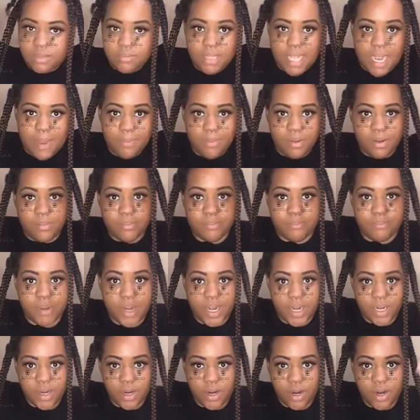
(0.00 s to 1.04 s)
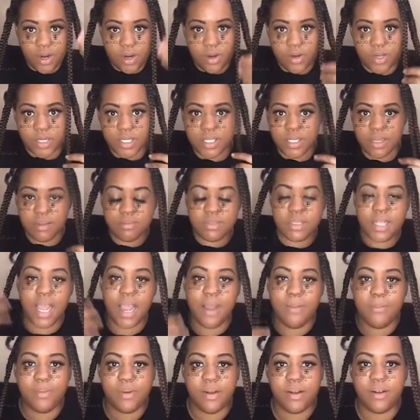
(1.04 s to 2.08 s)
type of butter or some
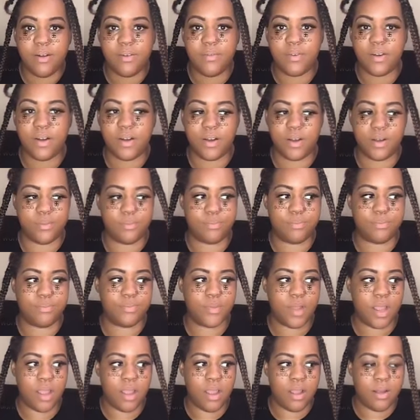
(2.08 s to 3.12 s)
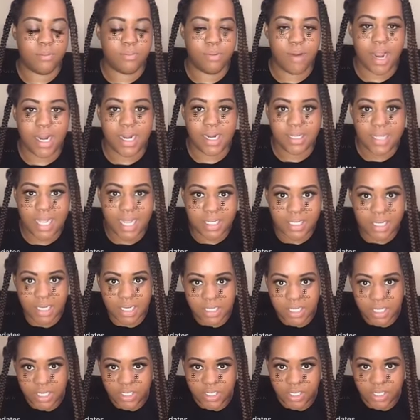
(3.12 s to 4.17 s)
type of um, product that's
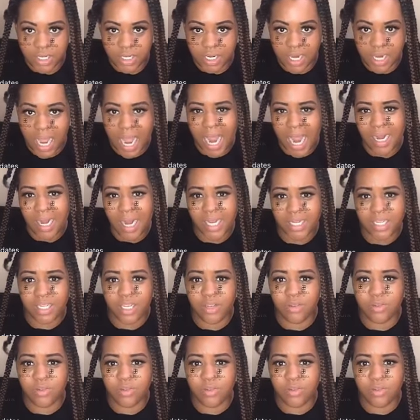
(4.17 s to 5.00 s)
conditioning. I like to use